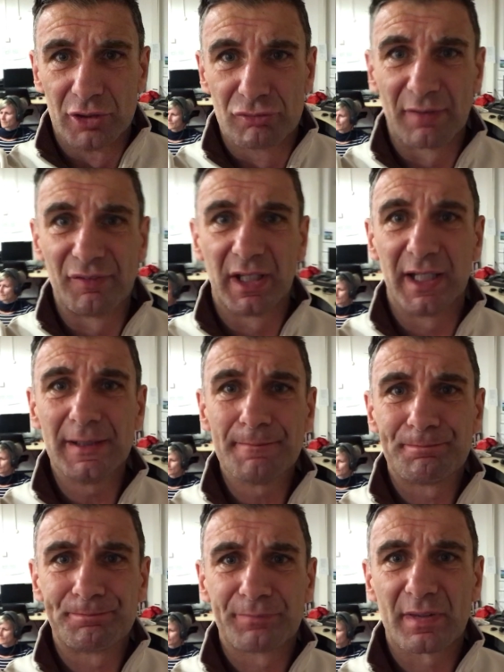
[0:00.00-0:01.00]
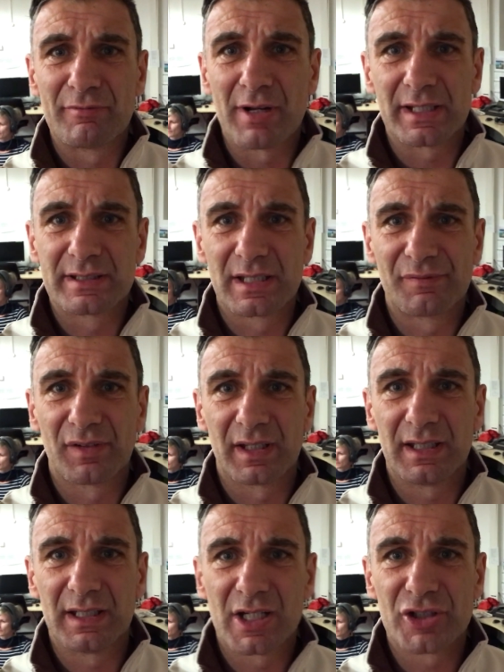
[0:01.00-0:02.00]
Driven in,
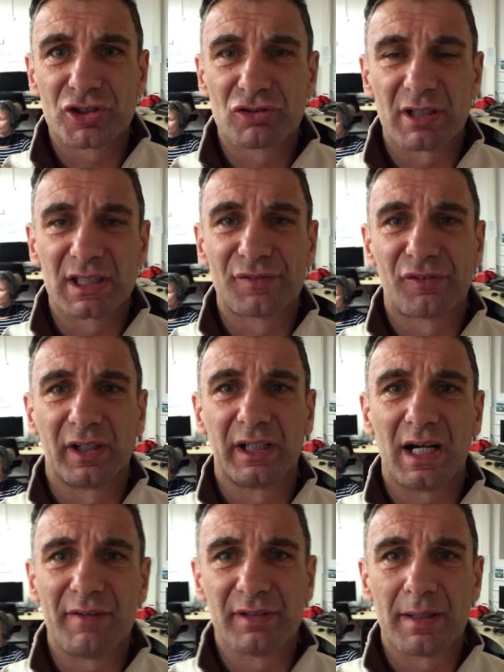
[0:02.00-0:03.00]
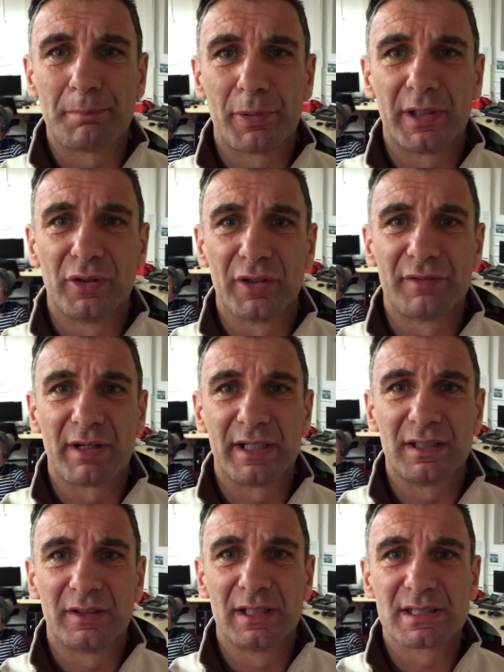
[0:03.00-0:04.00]
relatively stress-free, other than putting on the
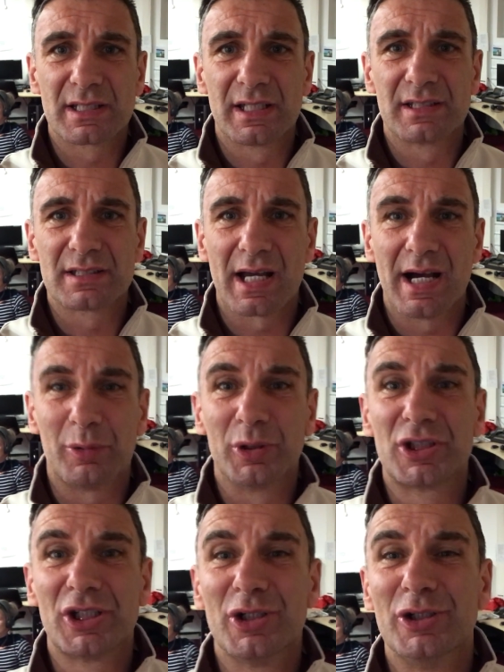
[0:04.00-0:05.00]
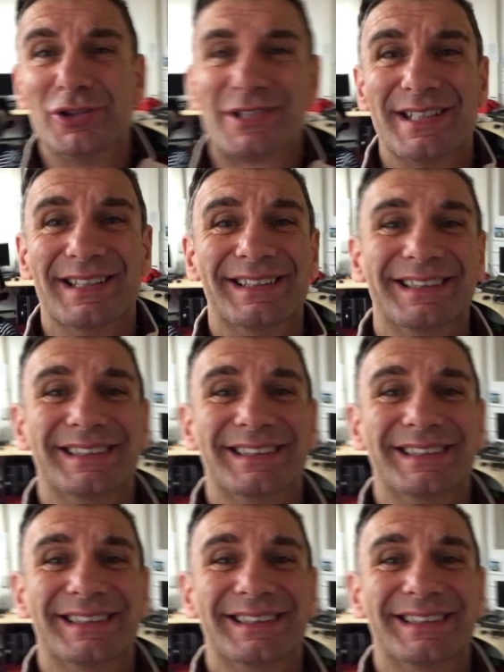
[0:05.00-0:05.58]
radio and listening to Howard Hughes.